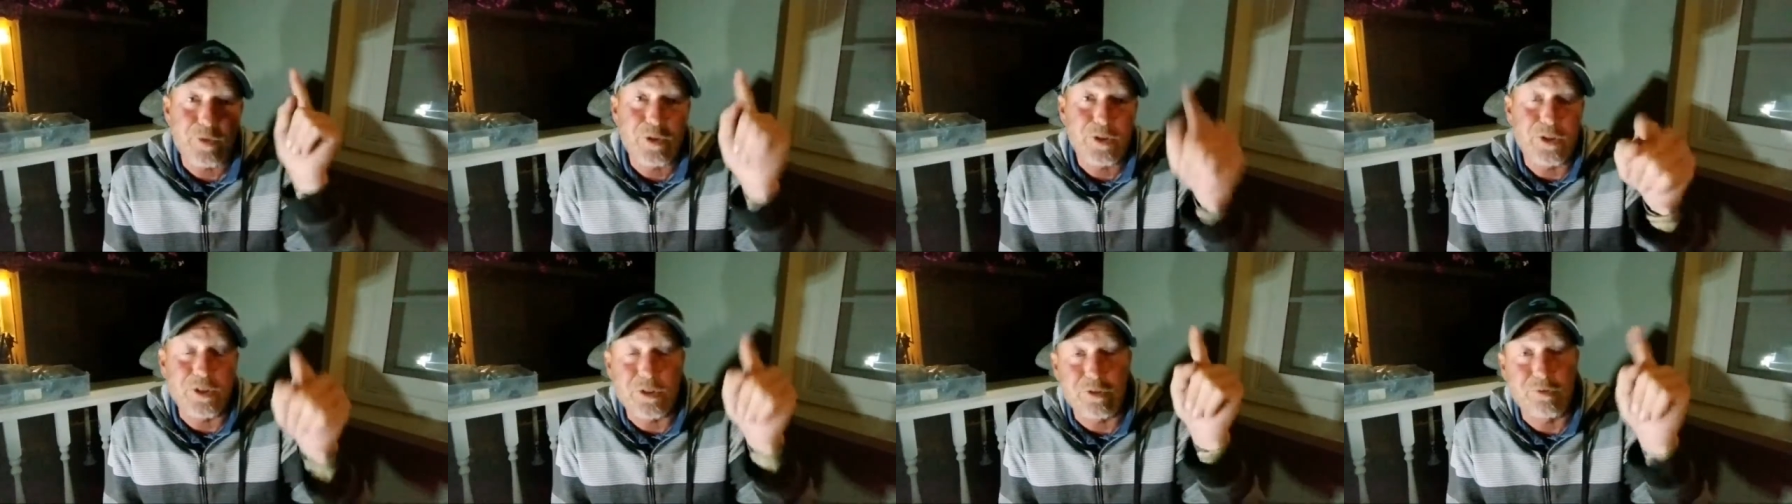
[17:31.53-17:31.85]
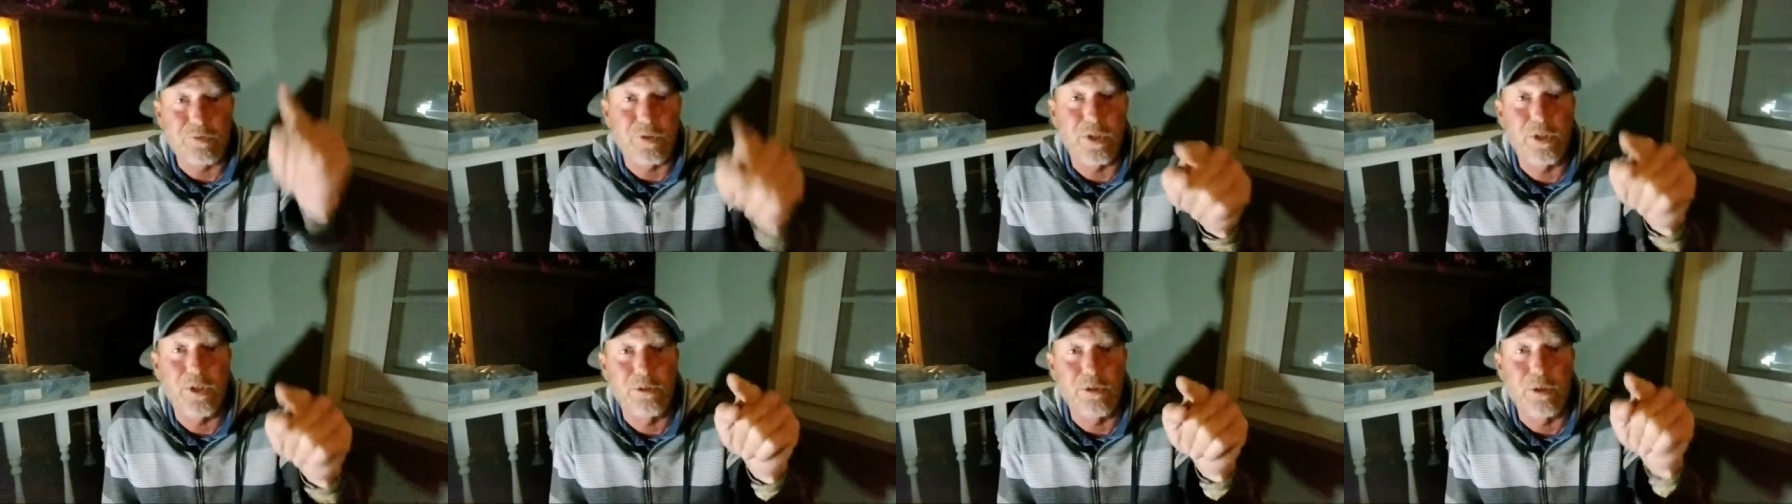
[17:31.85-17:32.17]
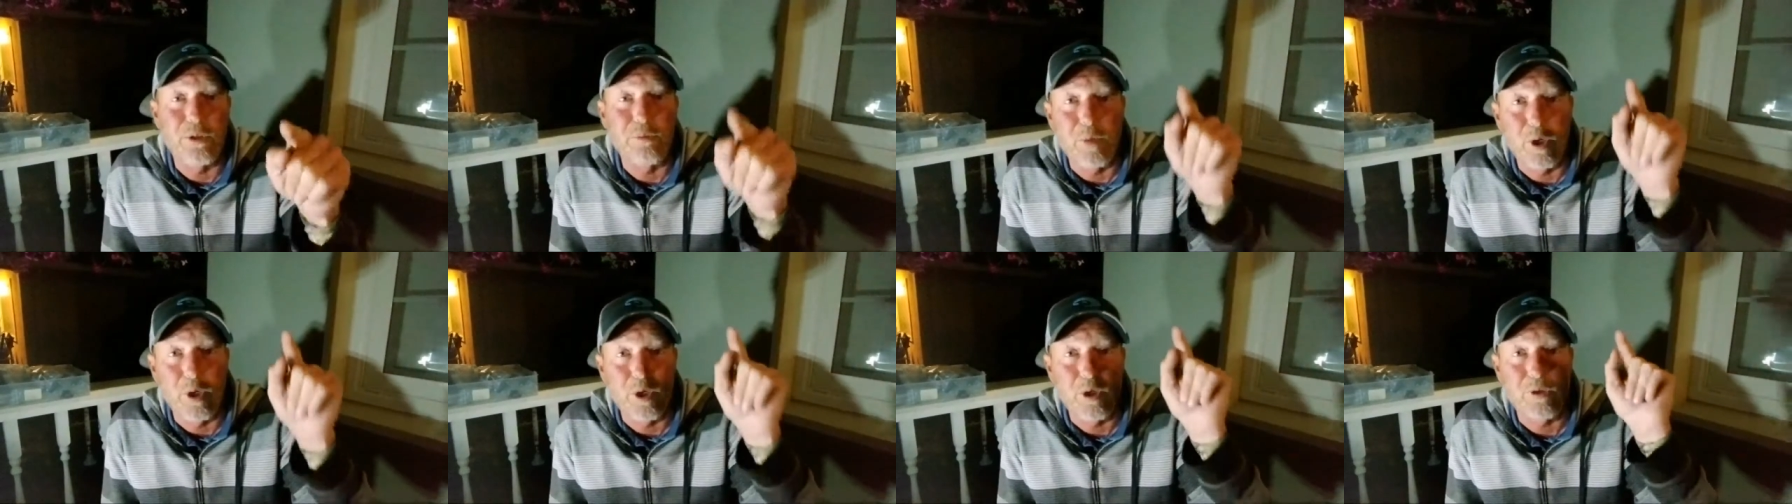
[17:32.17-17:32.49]
this phone, the
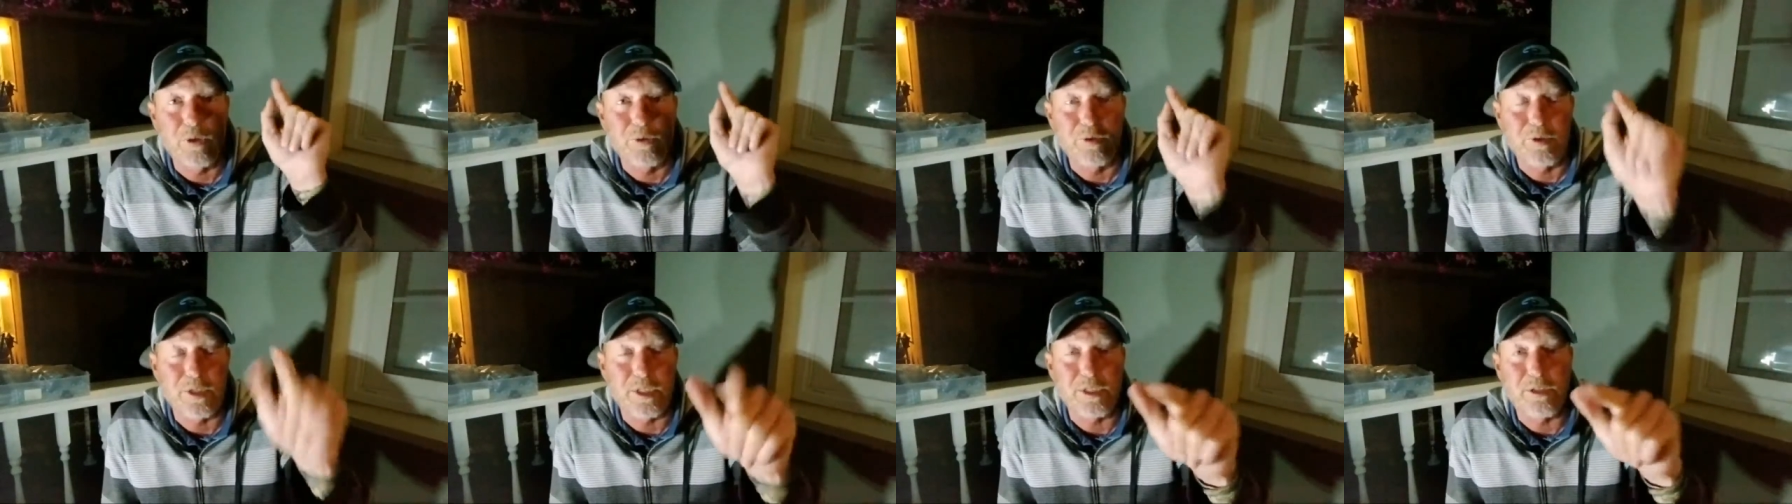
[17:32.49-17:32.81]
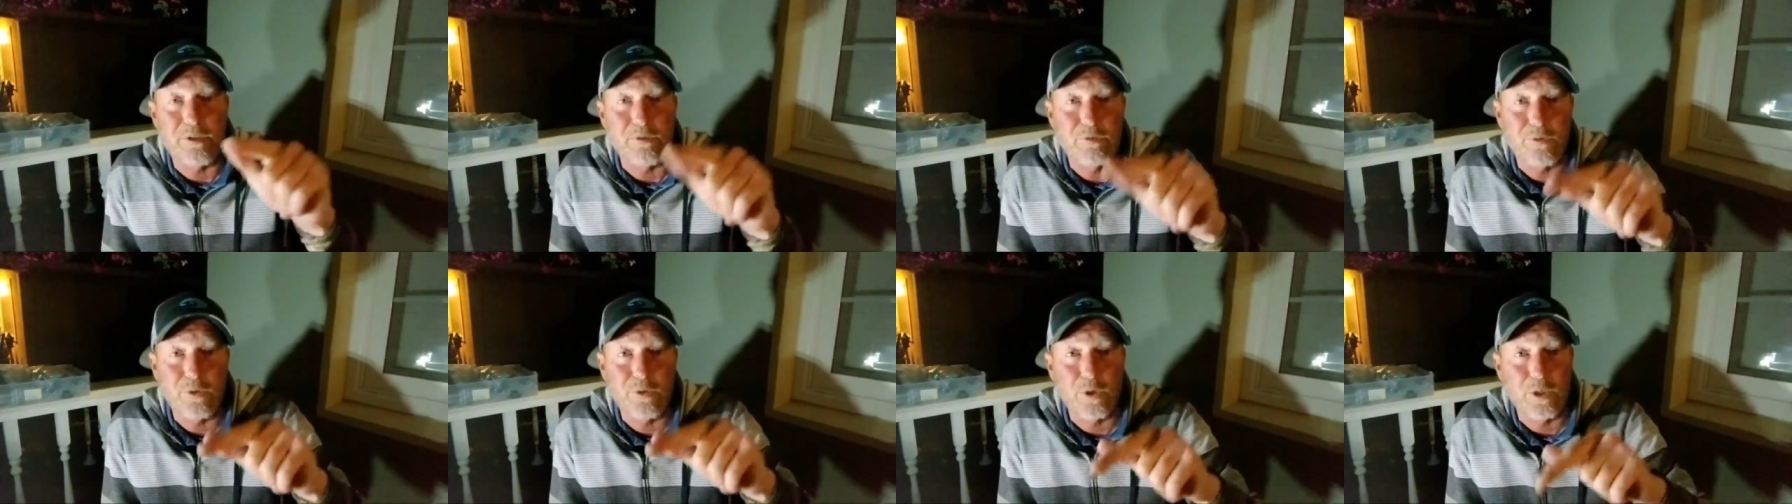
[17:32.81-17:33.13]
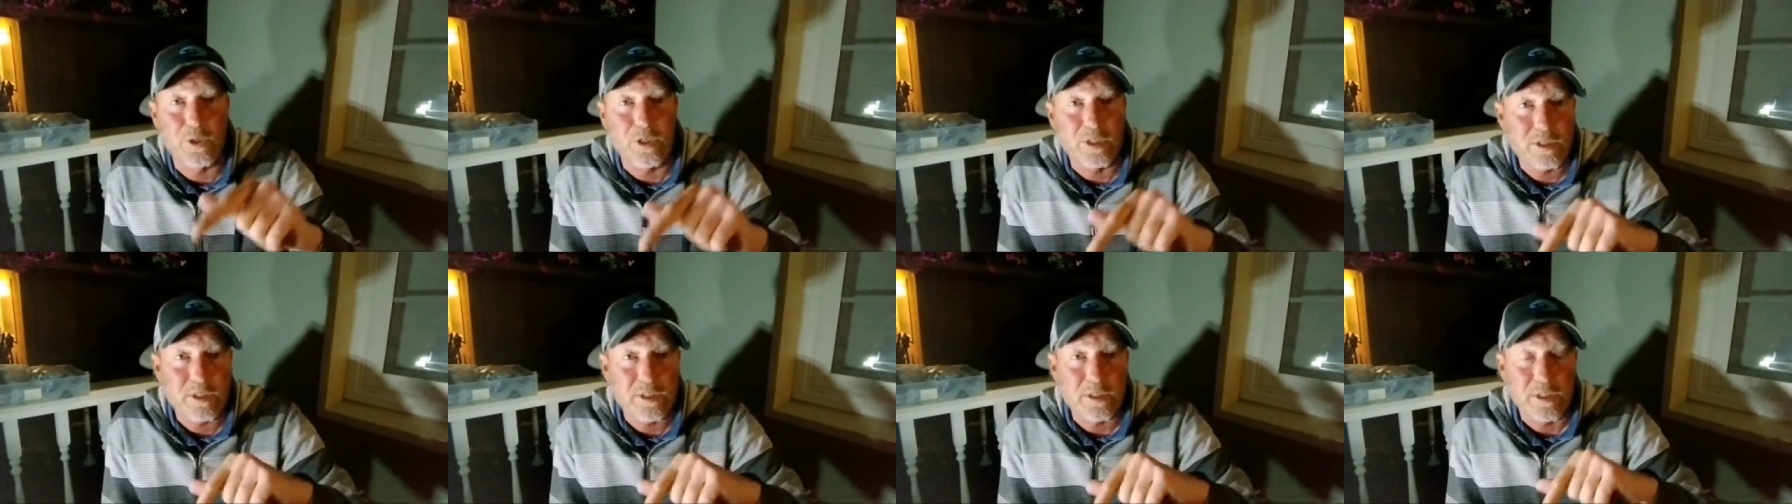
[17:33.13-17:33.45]
Moto Z2
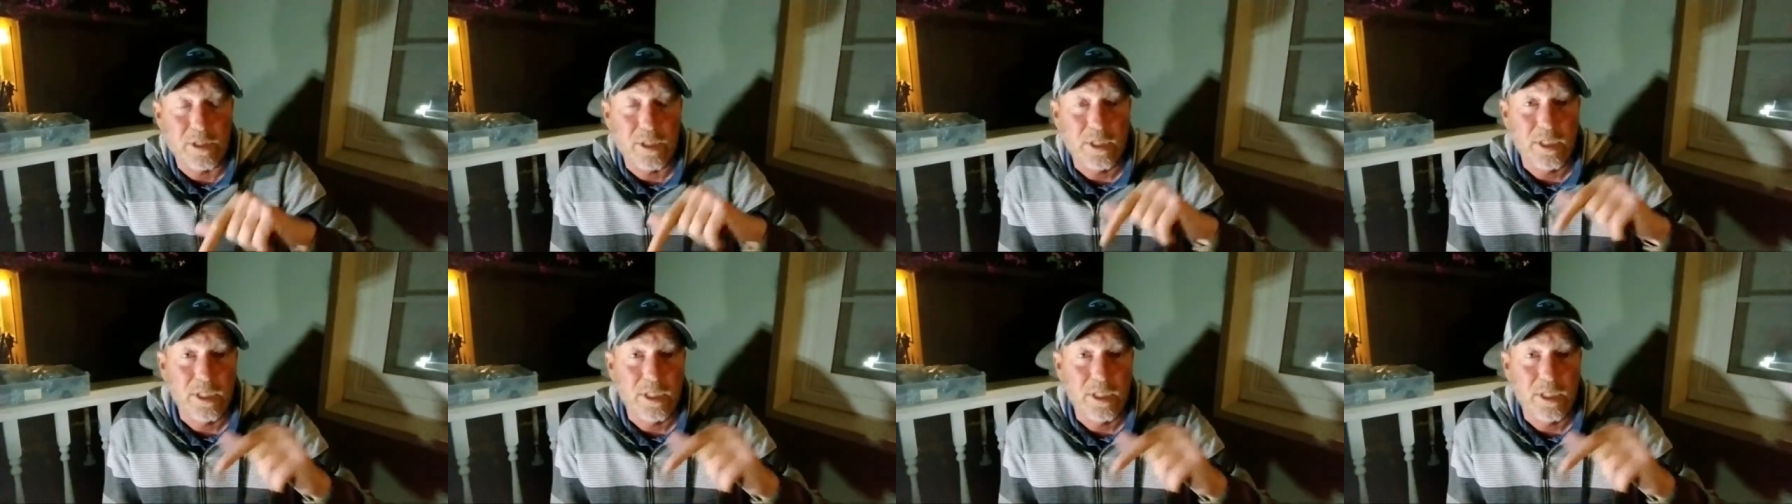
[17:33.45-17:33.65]
Force,